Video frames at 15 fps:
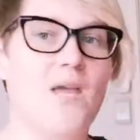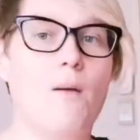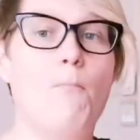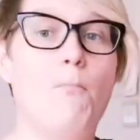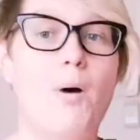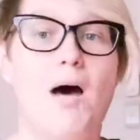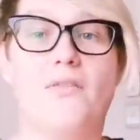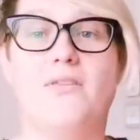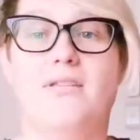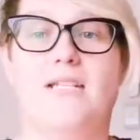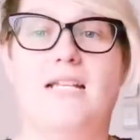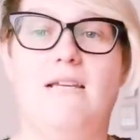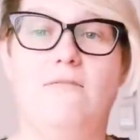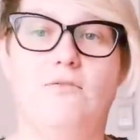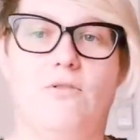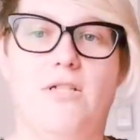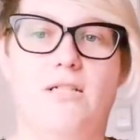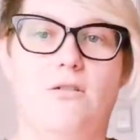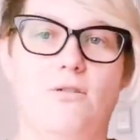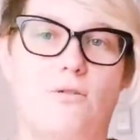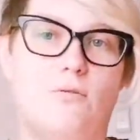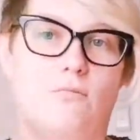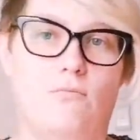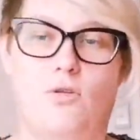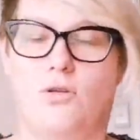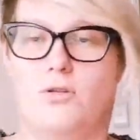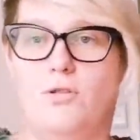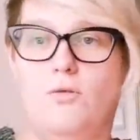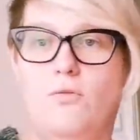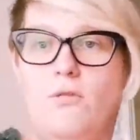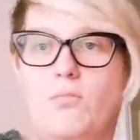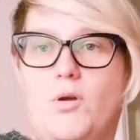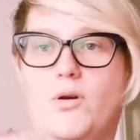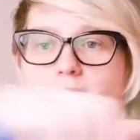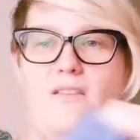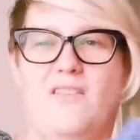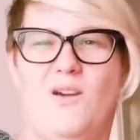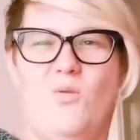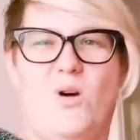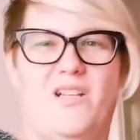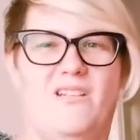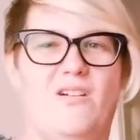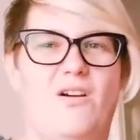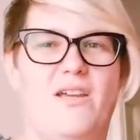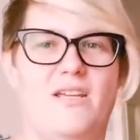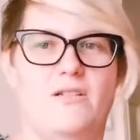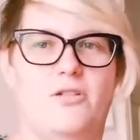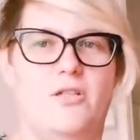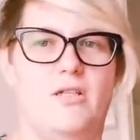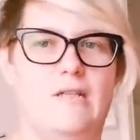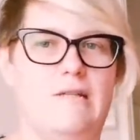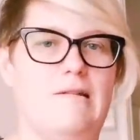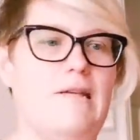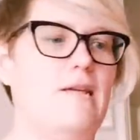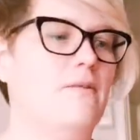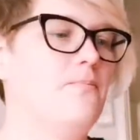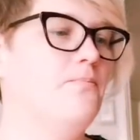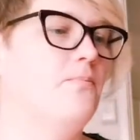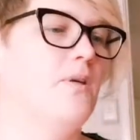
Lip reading: But the sleeves really could do with the blocking quite tight, as you can see,